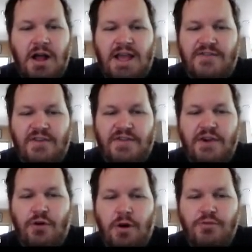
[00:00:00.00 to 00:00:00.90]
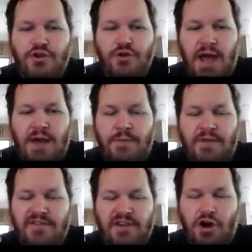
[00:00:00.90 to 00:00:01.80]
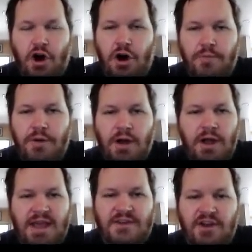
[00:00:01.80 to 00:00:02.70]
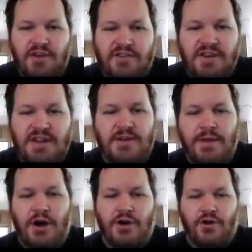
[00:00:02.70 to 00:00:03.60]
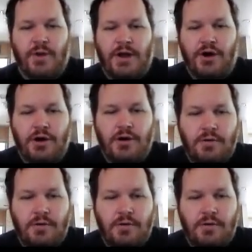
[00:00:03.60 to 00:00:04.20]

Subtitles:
it's a theorem due to Edmonds and Karp. It doesn't need to be on your radar.